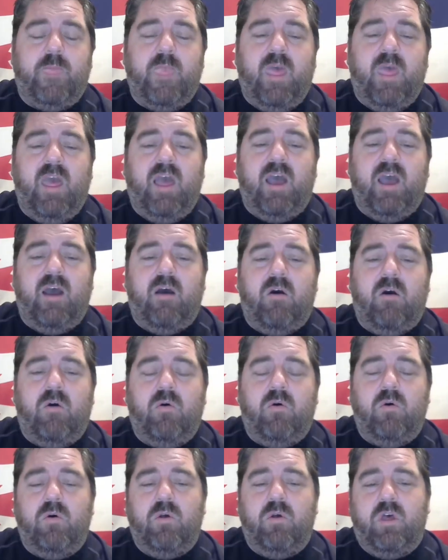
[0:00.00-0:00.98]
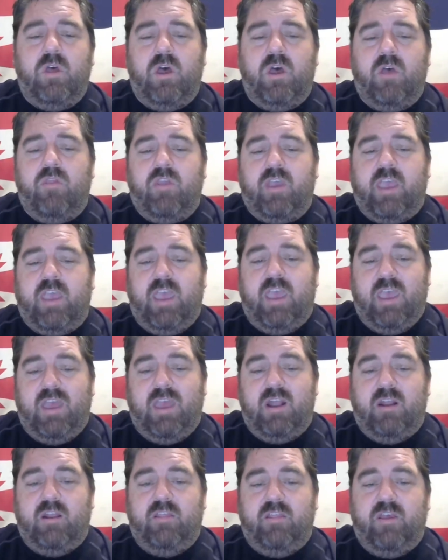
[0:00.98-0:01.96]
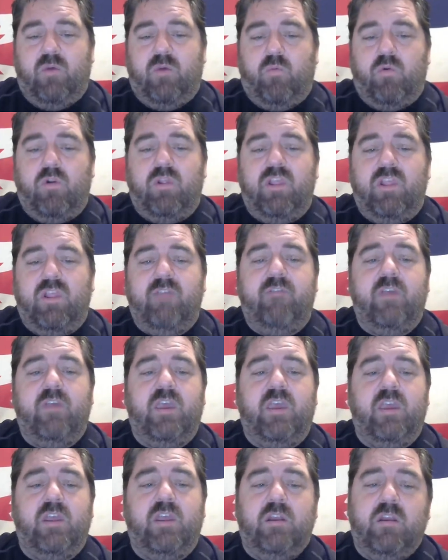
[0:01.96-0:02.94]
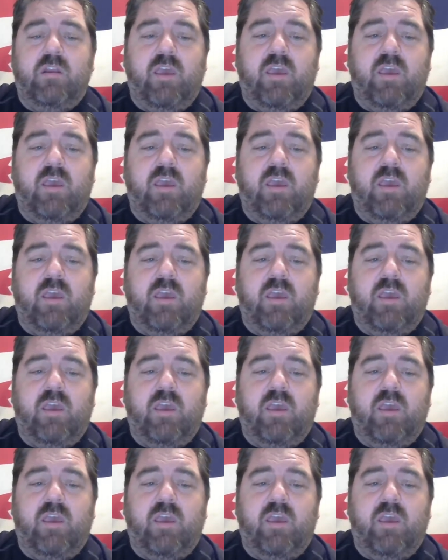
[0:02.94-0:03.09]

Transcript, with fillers: how uh, the Canada that we're living in